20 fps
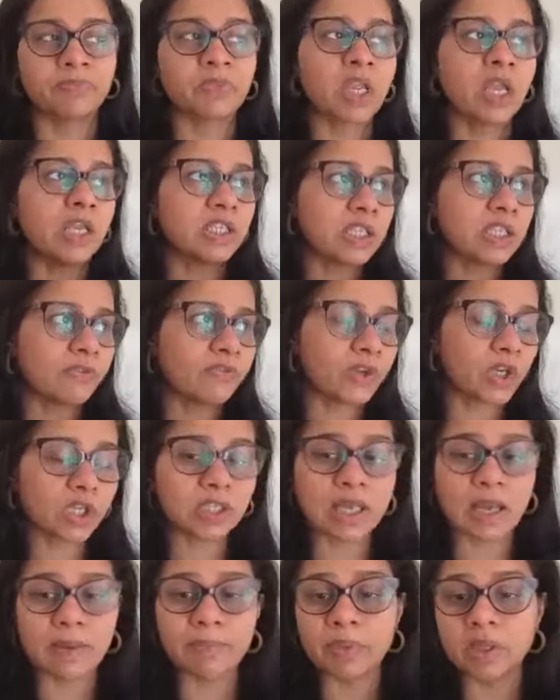Say, for
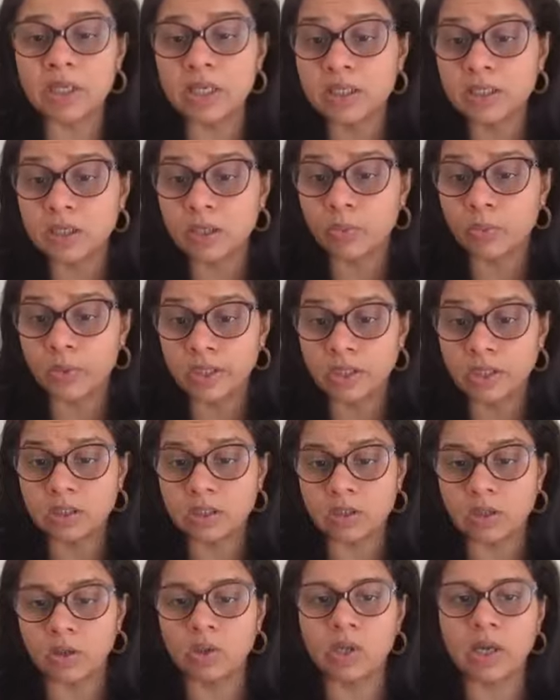example, it's a
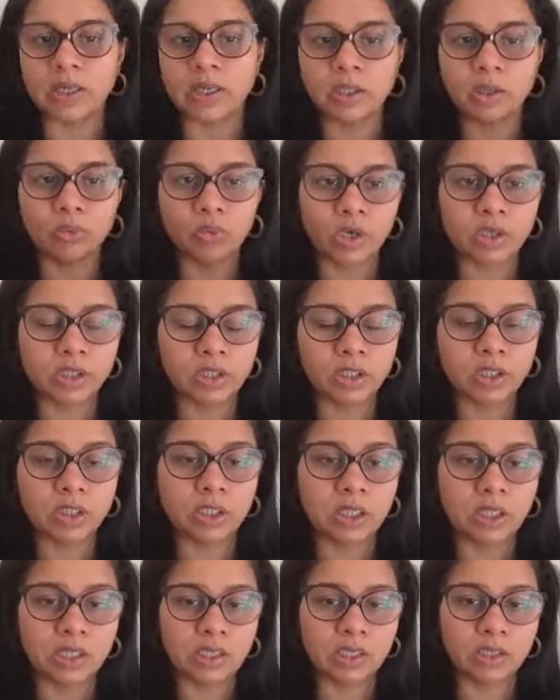window and you want it
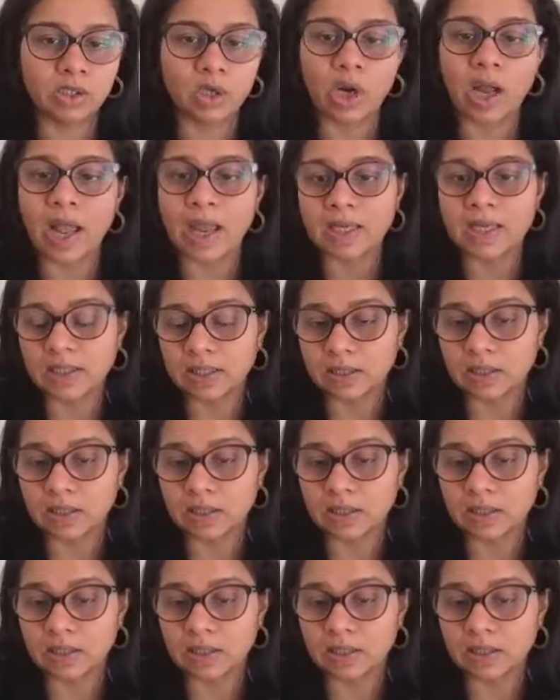you're adding